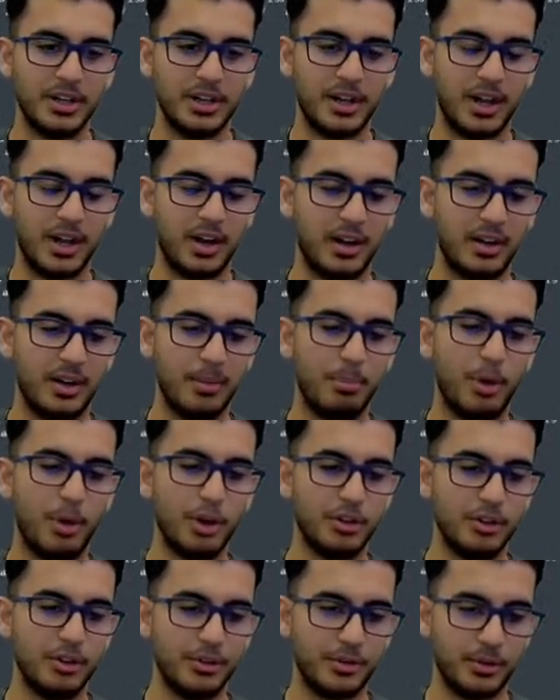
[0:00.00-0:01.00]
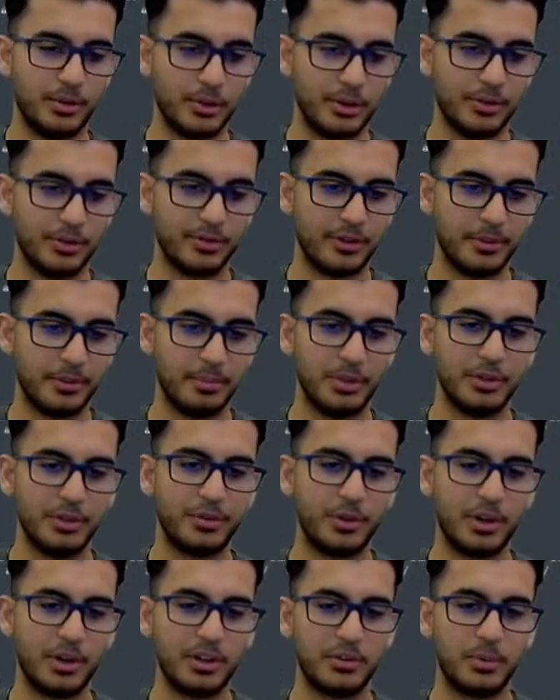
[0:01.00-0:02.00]
a model to learn from, but for
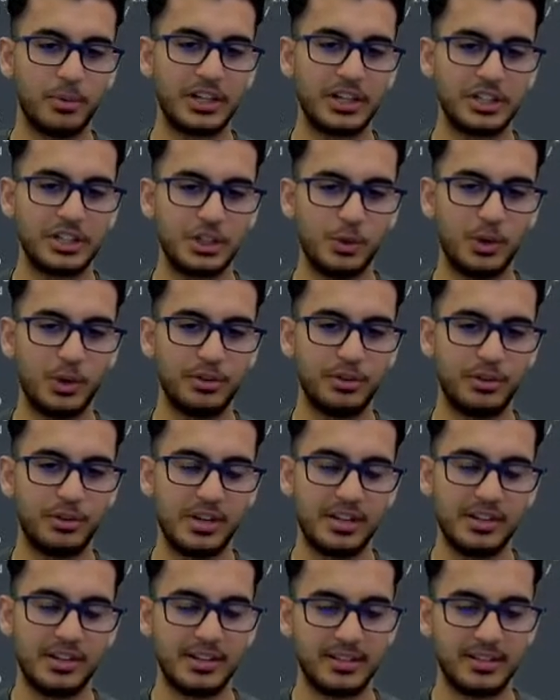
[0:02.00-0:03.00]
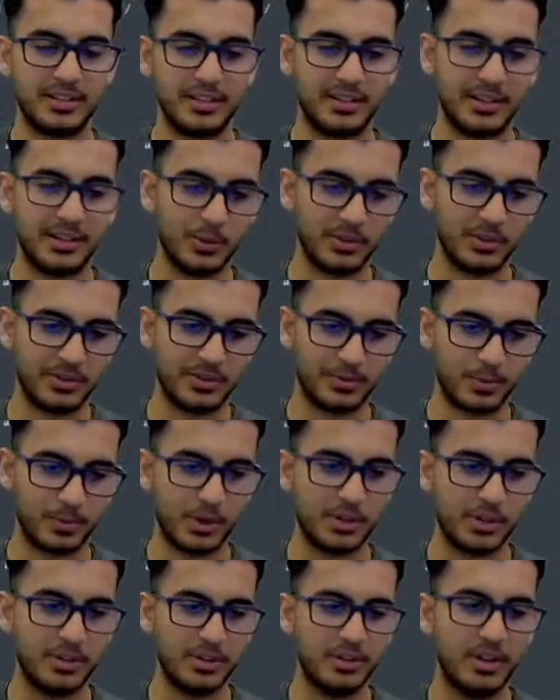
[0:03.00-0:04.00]
us, we actually want to read it as a sequence of
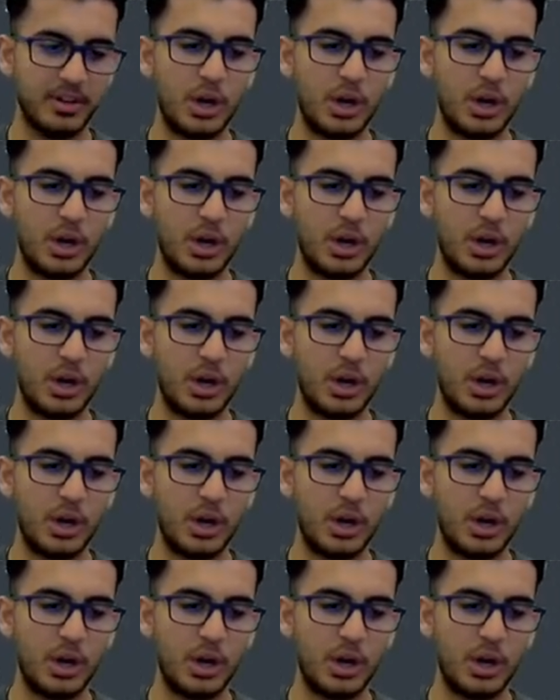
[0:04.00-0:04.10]
words,